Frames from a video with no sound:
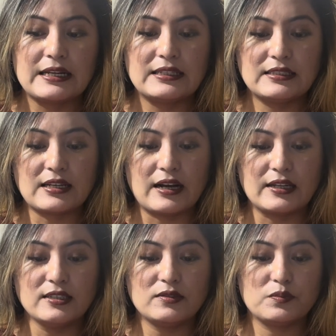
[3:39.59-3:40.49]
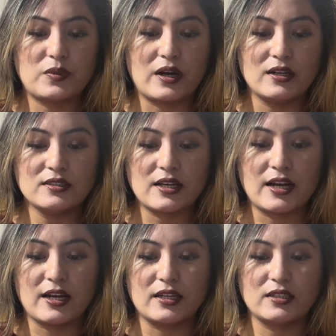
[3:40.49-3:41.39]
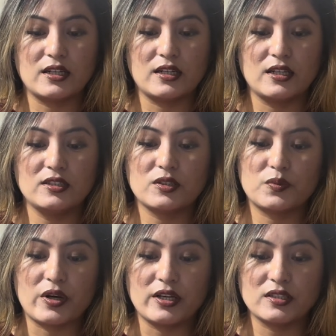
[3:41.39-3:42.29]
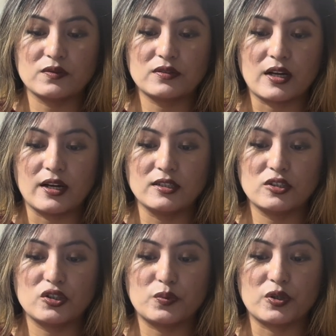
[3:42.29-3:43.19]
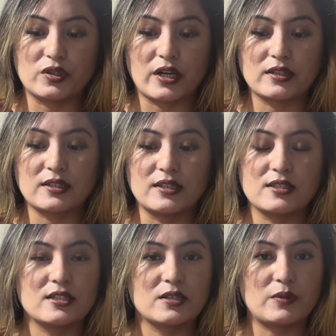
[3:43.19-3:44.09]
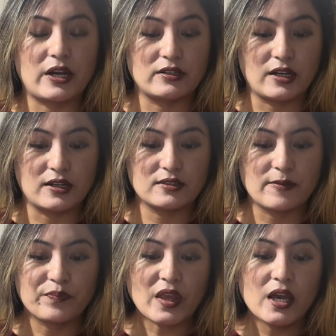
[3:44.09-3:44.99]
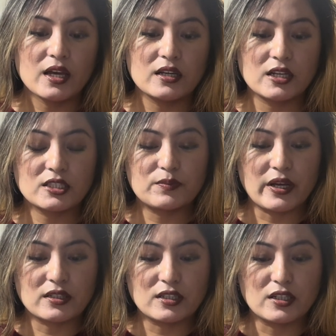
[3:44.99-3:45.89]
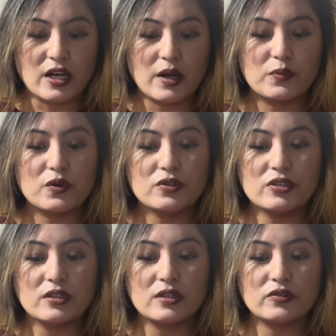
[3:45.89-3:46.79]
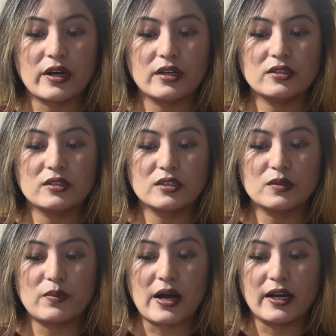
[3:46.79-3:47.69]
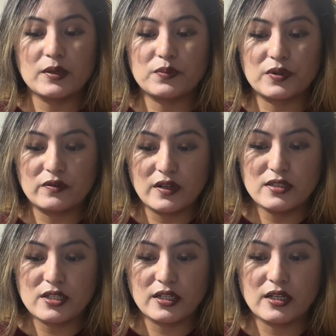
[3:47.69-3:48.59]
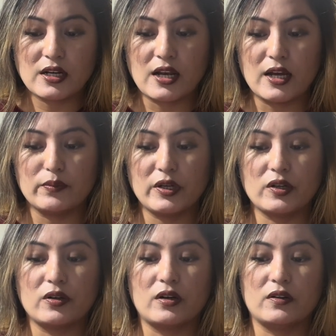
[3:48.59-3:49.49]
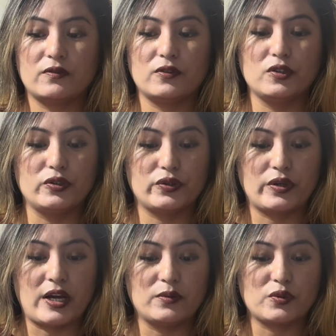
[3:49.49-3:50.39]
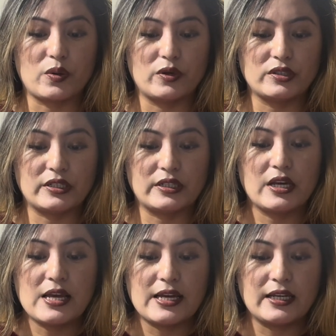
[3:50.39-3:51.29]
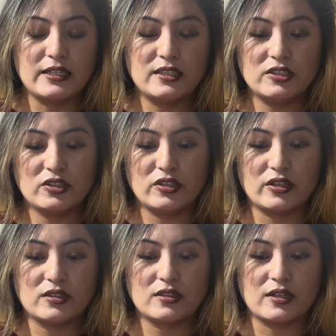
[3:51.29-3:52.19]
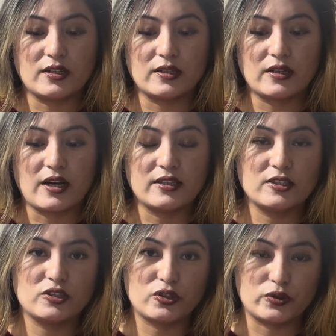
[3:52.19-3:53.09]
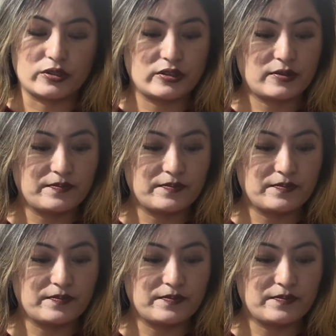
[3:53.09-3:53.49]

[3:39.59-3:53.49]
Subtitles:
designed paths, and interpretive signs to protect sensitive areas, respecting Aboriginal traditions by preventing climbing of Uluru and promoting indigenous guided tours.